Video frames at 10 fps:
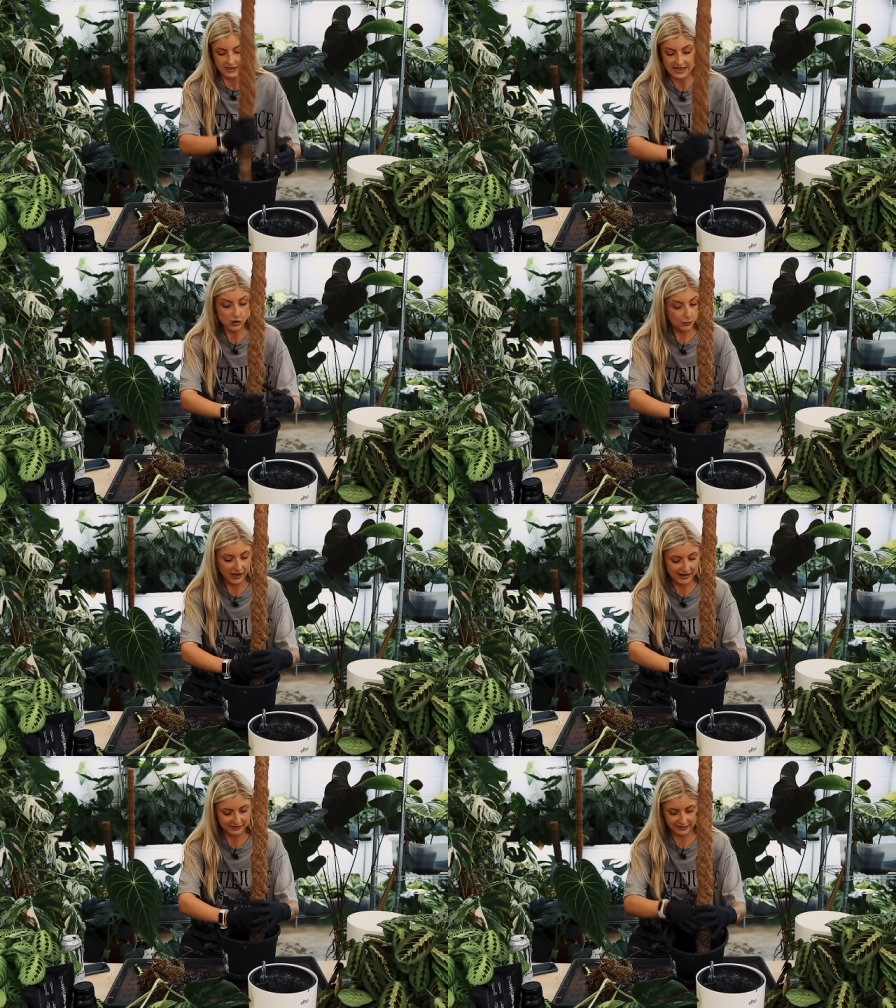
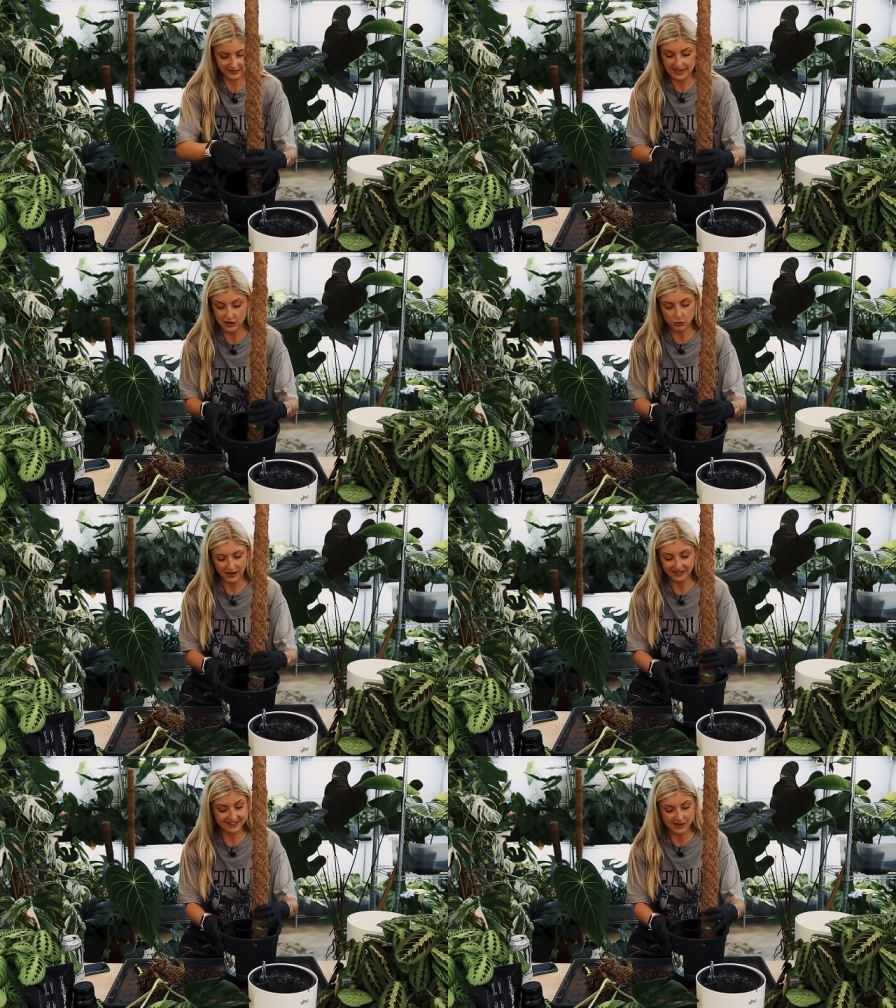neoplants,
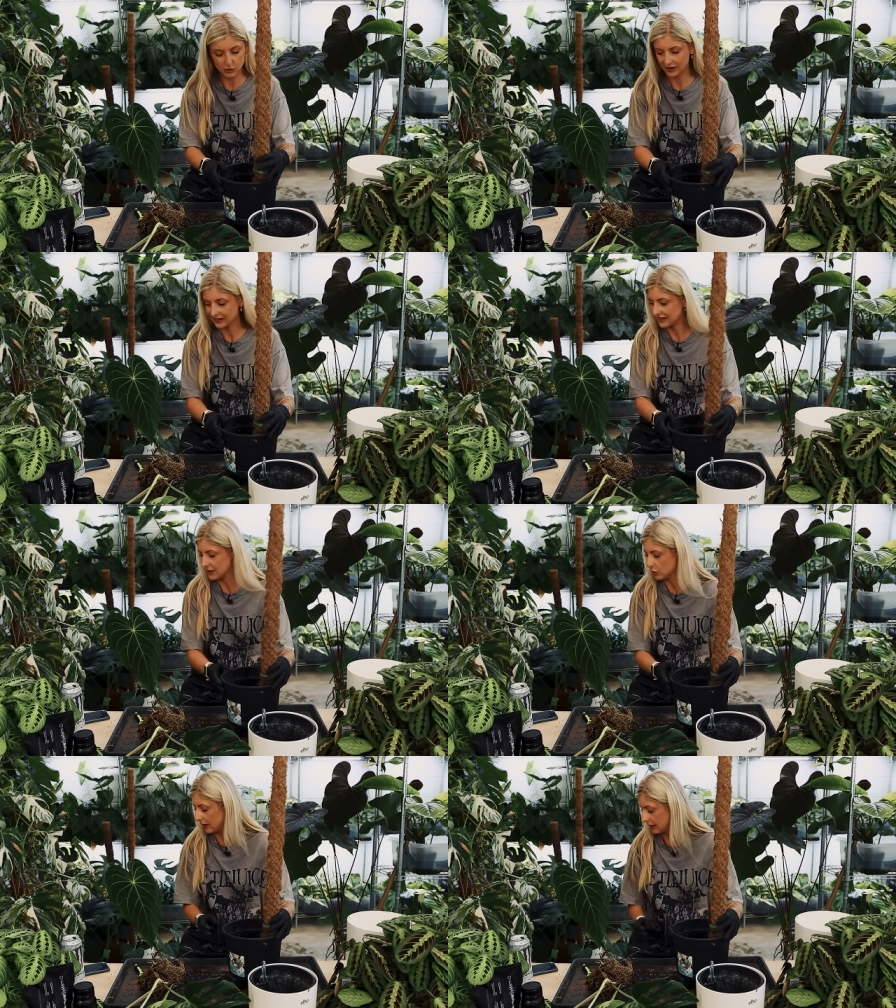neoplants, neoplants,
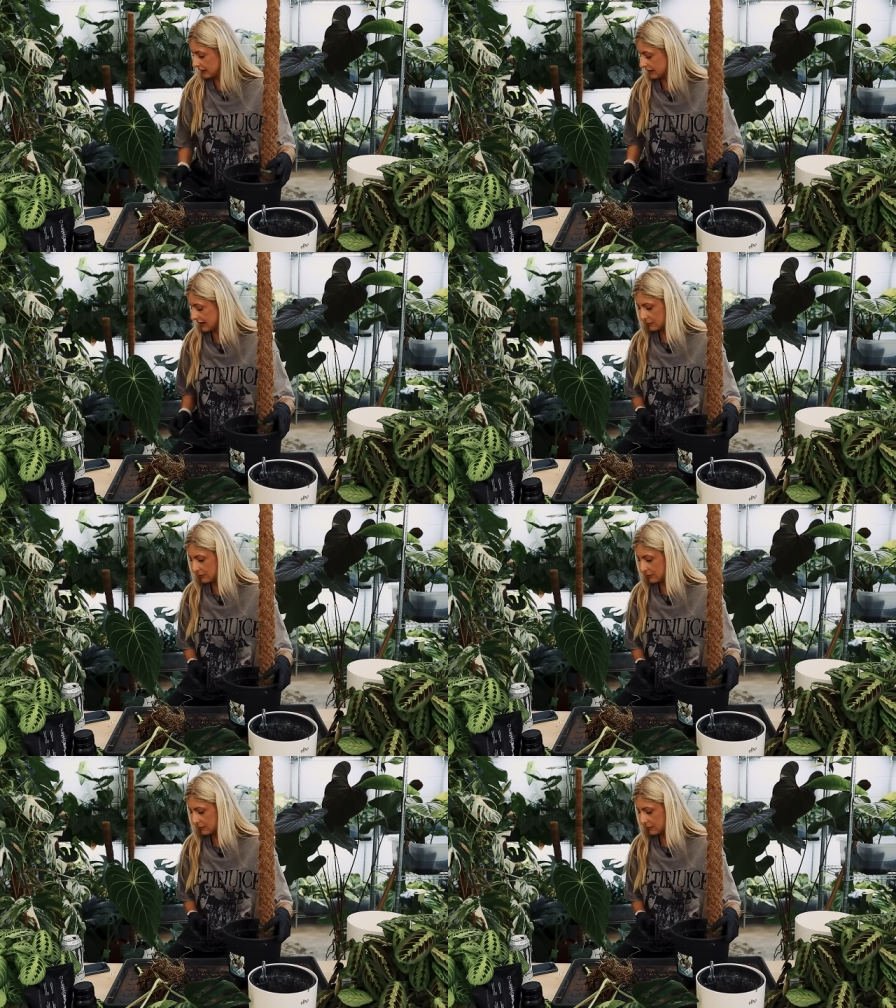neoplants.